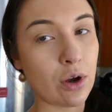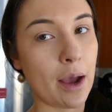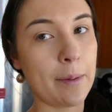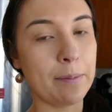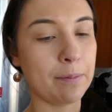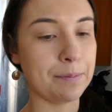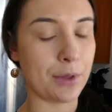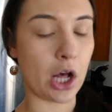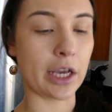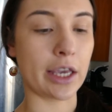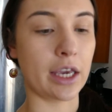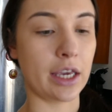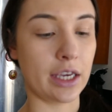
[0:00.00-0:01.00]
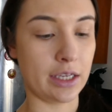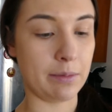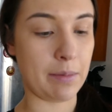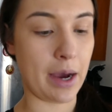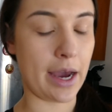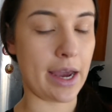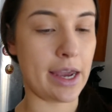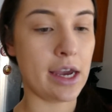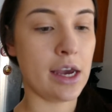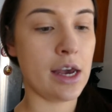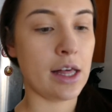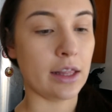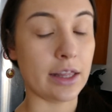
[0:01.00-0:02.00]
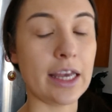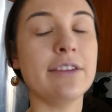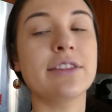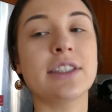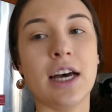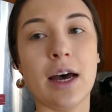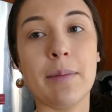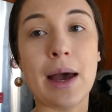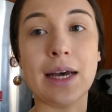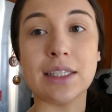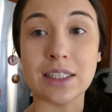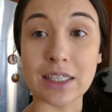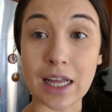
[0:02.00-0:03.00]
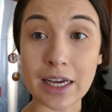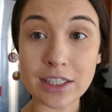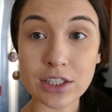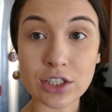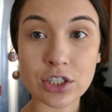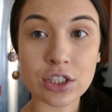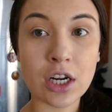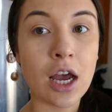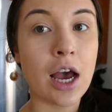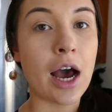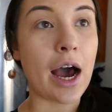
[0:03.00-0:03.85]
So I'm logging in my Lifesum as lunch.